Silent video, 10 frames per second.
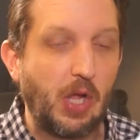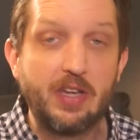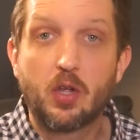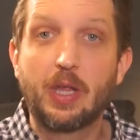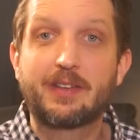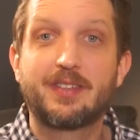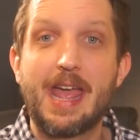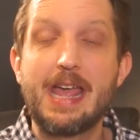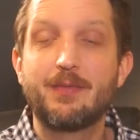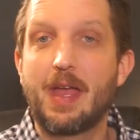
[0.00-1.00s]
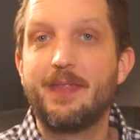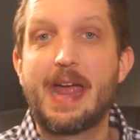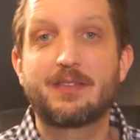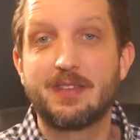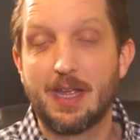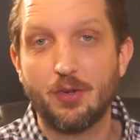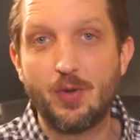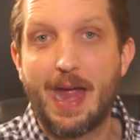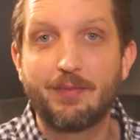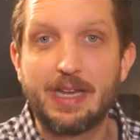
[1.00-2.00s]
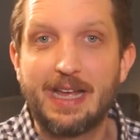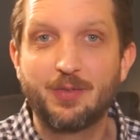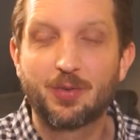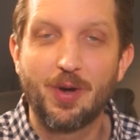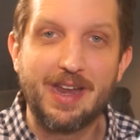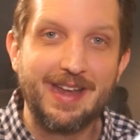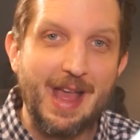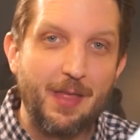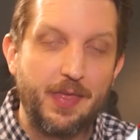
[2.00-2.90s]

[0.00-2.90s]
And you click save and that's it. You have an end screen.